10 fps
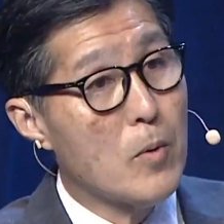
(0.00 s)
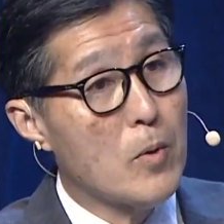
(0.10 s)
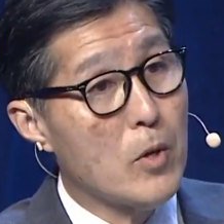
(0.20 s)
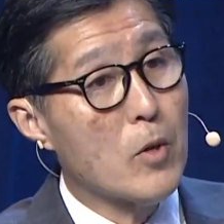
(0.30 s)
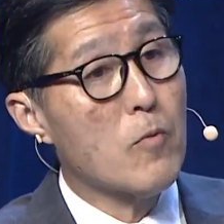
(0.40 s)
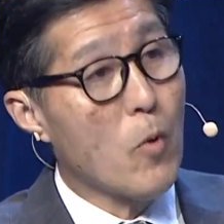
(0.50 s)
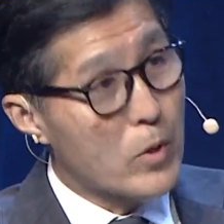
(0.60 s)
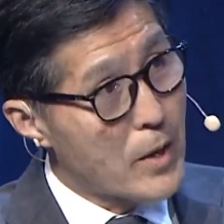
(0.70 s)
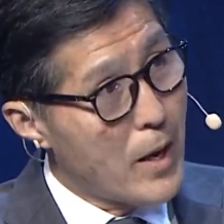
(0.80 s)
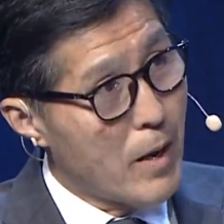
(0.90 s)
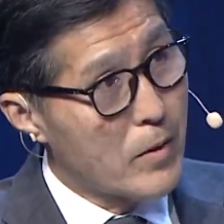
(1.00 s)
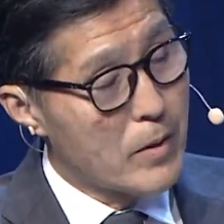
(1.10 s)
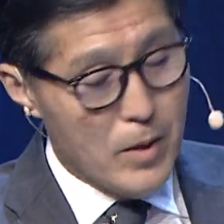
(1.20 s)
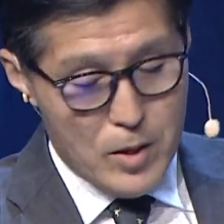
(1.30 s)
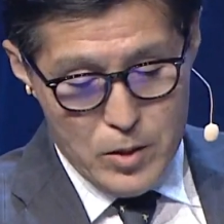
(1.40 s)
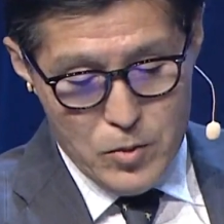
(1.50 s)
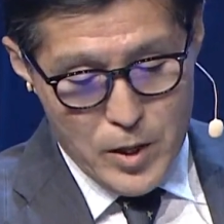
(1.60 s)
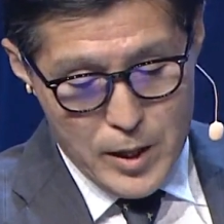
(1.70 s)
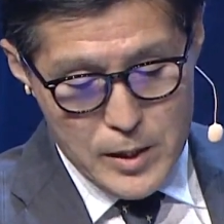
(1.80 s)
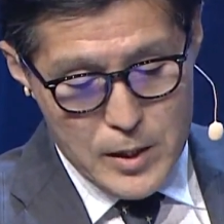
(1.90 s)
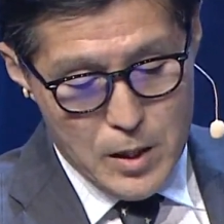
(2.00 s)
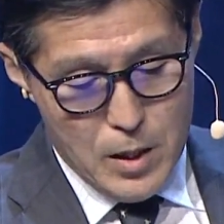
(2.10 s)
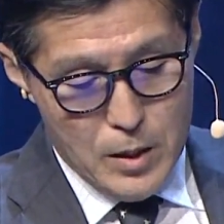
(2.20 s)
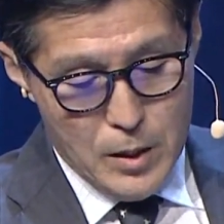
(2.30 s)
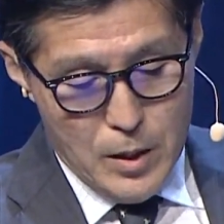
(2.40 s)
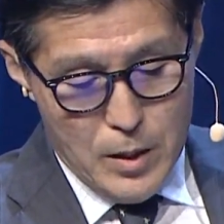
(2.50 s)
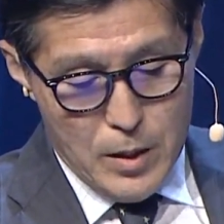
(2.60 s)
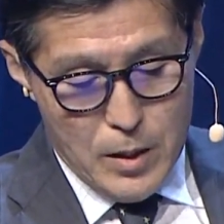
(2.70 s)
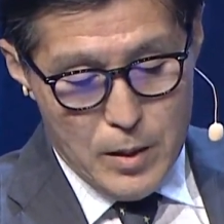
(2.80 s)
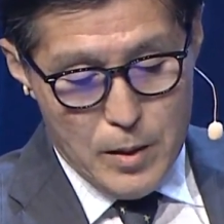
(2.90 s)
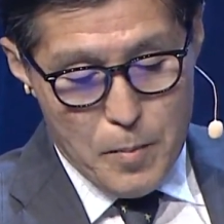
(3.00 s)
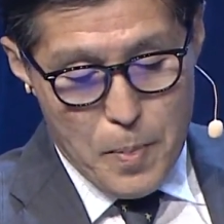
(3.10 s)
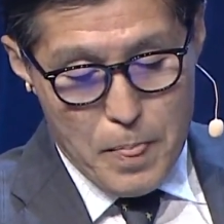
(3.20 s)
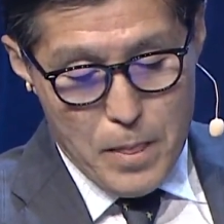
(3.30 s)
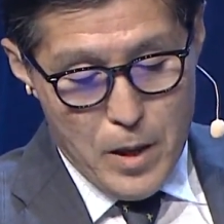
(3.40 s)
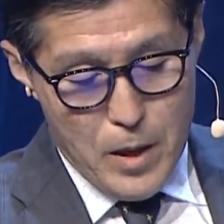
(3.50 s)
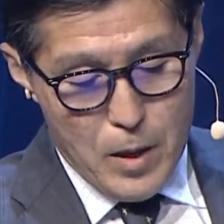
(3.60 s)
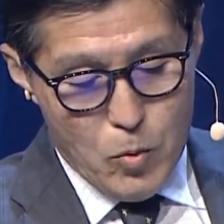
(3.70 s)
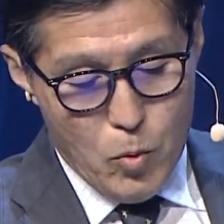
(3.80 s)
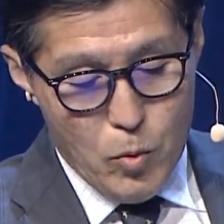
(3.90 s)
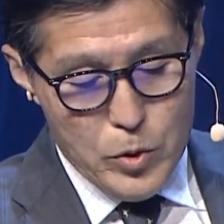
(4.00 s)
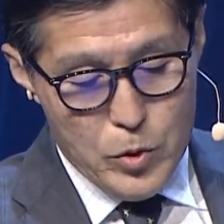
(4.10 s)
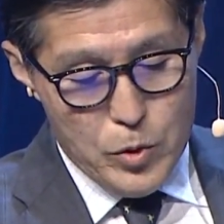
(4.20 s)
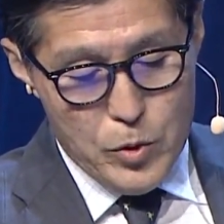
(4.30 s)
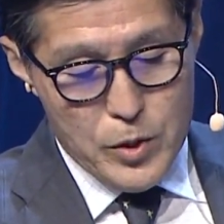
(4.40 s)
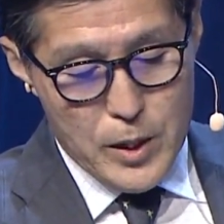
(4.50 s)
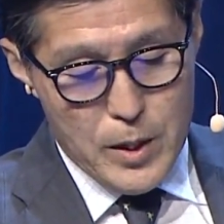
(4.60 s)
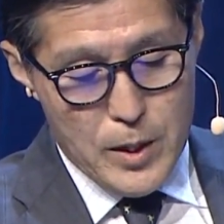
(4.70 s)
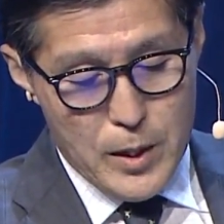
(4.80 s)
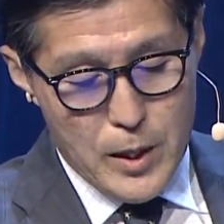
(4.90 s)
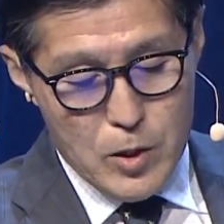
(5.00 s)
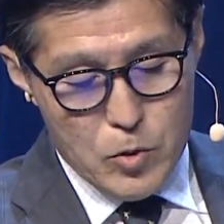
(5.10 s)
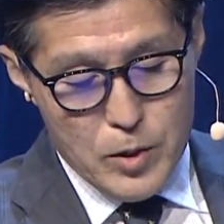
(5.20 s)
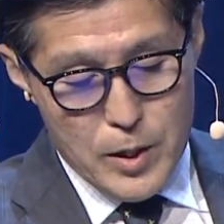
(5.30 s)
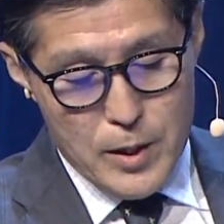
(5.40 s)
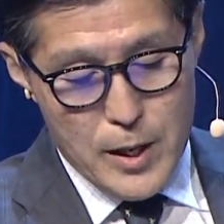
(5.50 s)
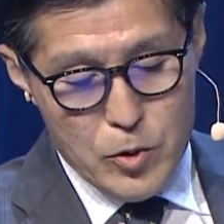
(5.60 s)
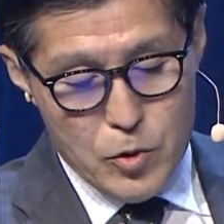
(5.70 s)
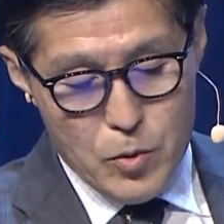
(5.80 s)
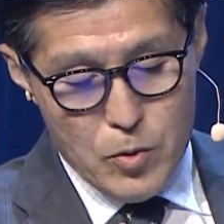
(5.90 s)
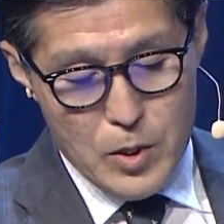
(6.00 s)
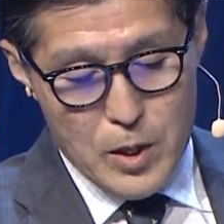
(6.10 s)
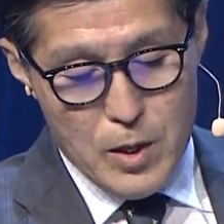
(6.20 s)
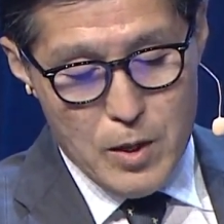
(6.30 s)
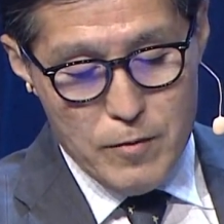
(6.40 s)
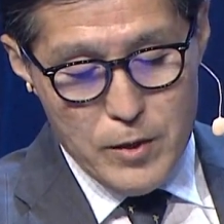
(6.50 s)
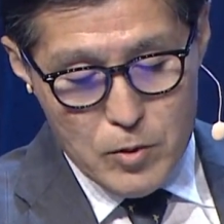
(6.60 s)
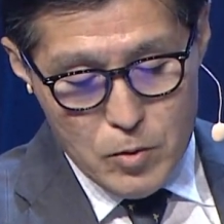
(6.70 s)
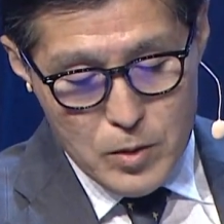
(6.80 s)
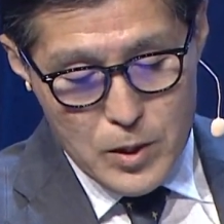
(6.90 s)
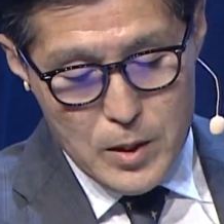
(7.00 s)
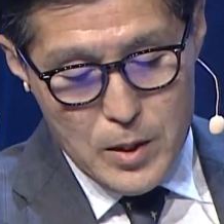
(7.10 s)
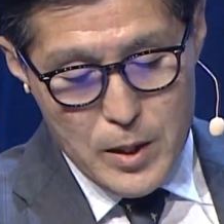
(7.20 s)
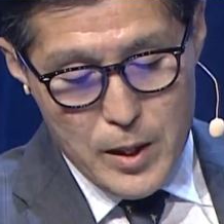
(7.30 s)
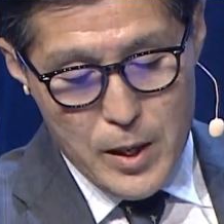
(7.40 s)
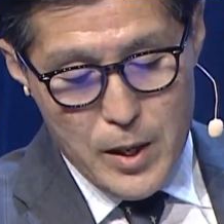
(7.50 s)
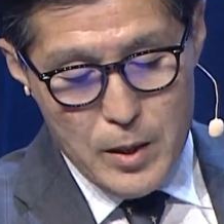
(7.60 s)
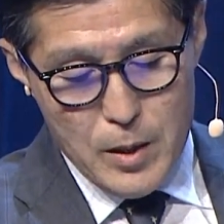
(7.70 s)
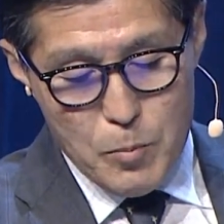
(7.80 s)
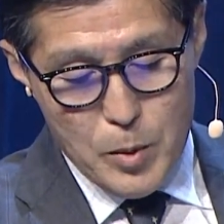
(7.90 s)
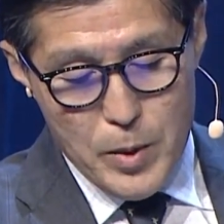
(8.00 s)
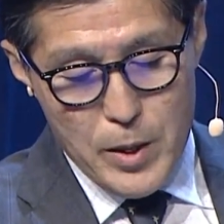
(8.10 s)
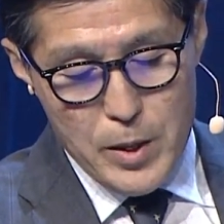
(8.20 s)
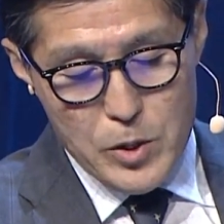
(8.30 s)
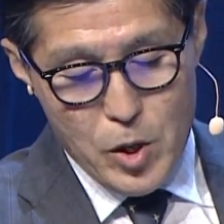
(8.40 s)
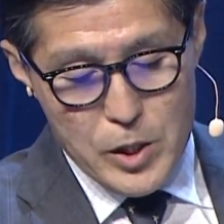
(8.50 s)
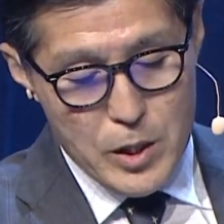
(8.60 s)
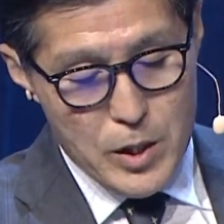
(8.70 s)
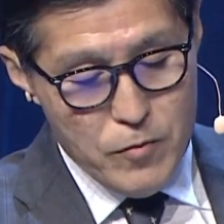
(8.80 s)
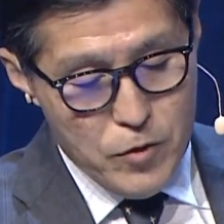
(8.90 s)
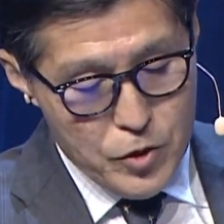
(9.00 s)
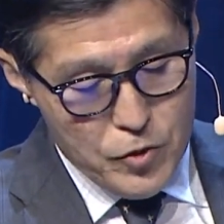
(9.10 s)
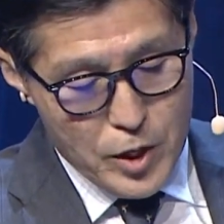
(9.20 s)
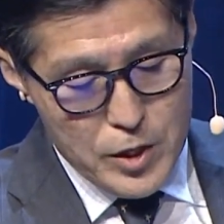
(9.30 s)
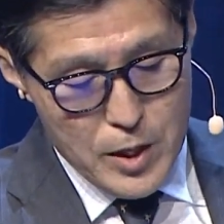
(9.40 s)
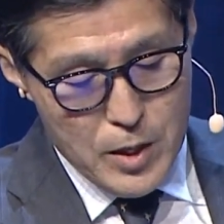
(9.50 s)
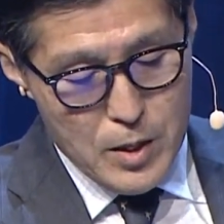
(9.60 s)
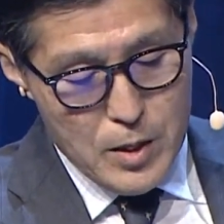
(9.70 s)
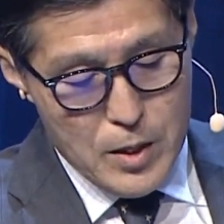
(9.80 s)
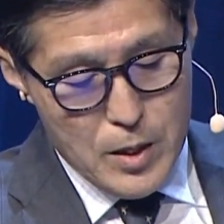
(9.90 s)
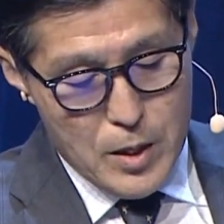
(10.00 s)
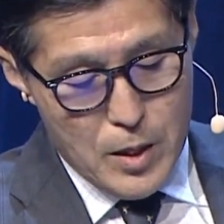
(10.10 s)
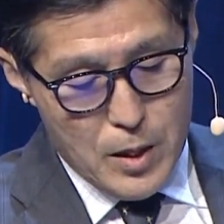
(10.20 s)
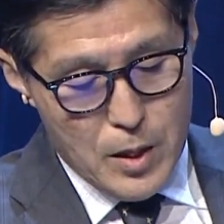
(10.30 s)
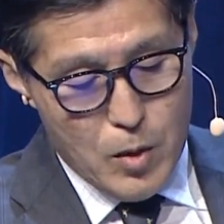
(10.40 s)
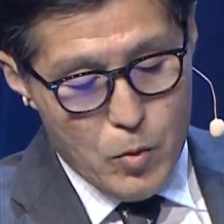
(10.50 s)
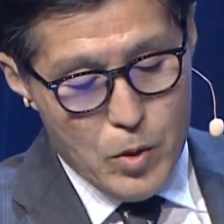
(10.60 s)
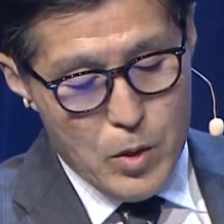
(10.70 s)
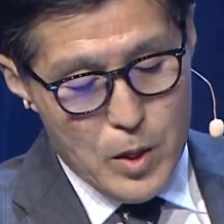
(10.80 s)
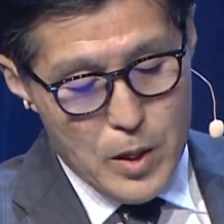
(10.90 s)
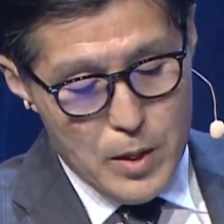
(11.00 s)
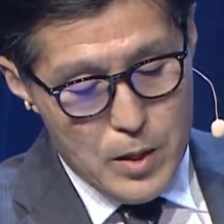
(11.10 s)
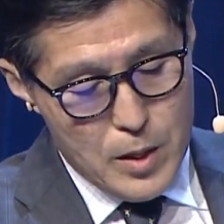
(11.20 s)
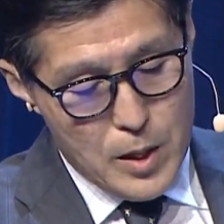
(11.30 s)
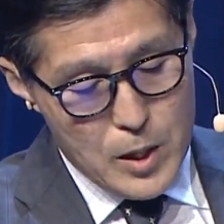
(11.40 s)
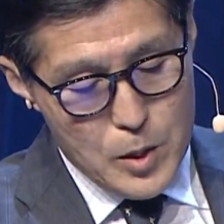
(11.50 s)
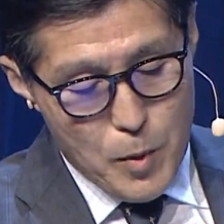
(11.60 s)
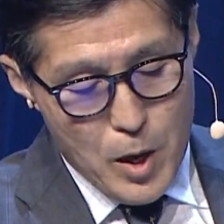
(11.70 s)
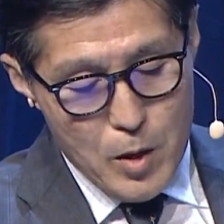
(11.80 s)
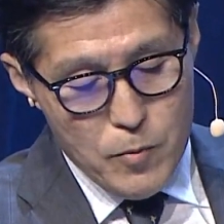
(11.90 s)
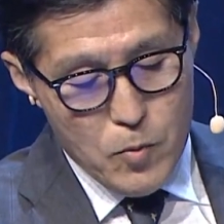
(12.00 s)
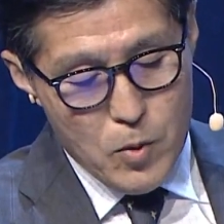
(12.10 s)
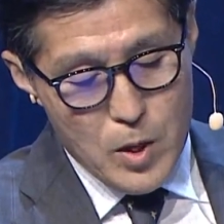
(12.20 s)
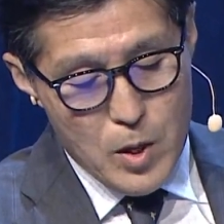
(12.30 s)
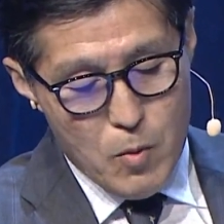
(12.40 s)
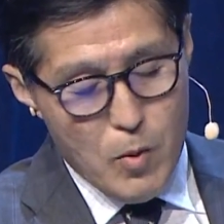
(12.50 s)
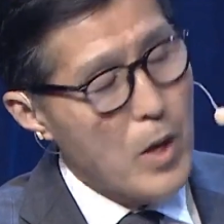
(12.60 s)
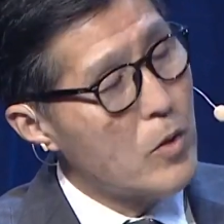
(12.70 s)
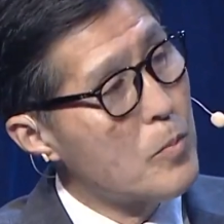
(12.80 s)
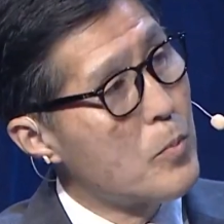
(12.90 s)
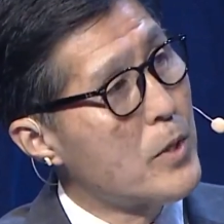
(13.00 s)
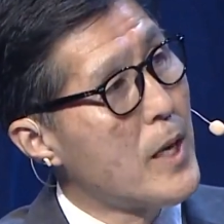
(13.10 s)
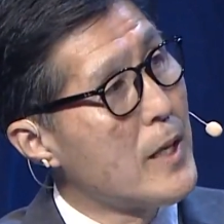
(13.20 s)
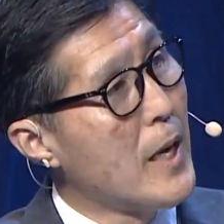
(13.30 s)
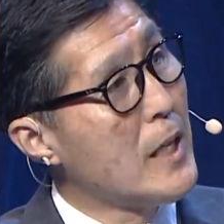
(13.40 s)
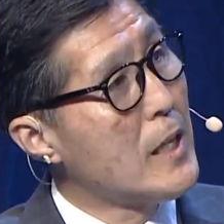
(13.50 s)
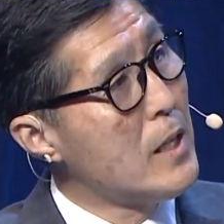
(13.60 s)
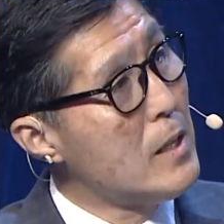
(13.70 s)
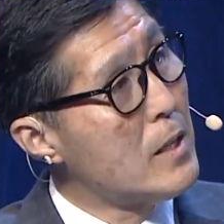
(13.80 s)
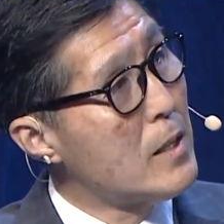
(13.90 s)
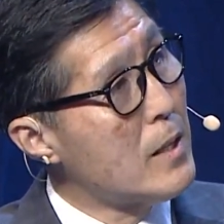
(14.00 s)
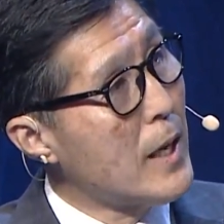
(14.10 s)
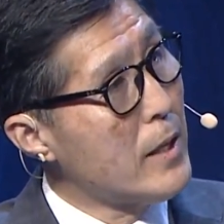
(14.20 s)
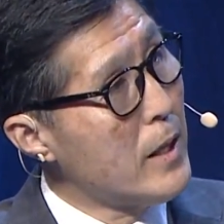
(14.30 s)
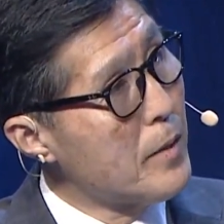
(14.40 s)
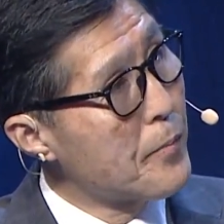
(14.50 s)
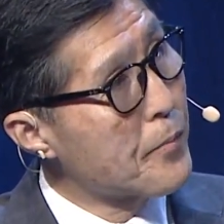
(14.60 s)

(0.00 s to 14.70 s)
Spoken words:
looking forward to having you guys. And we will introduce the electrical vehicle and prepare charging infrastructure. We aspire for 100% LEDs, lighting,